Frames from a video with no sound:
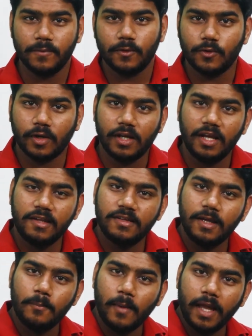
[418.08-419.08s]
So can I
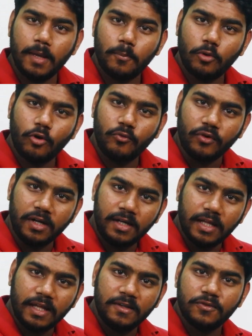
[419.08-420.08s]
say my
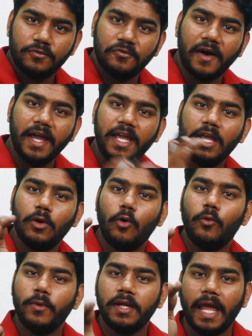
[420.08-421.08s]
profit is 5
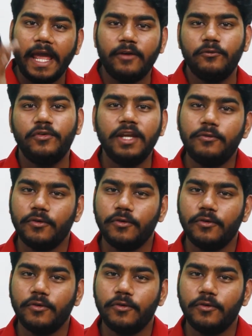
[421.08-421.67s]
over every